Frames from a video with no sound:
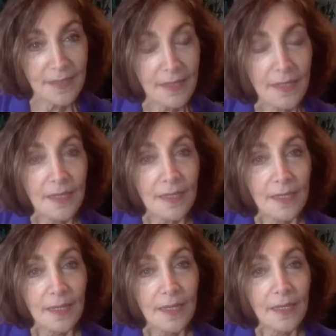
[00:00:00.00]

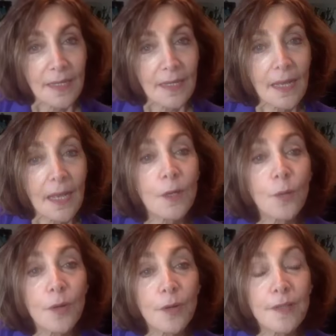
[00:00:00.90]
I
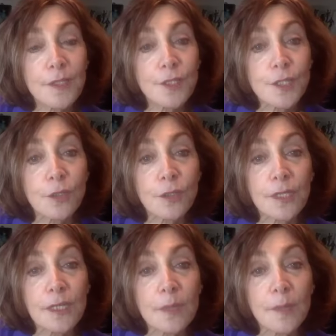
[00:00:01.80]
worry that she's
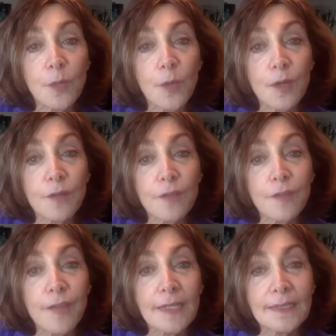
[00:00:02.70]
looking at me aware of the
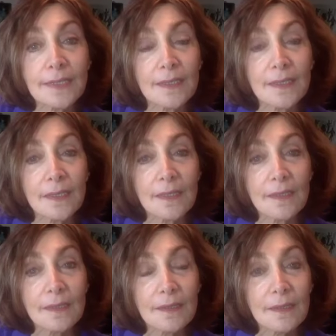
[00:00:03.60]
fact that
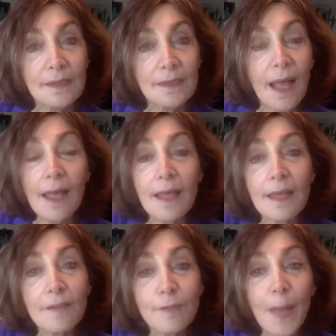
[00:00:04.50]
I
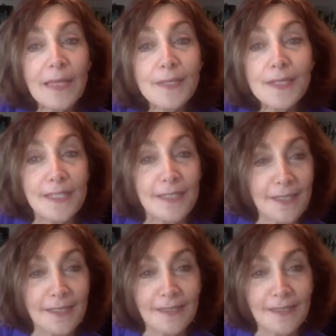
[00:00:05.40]
have passed it.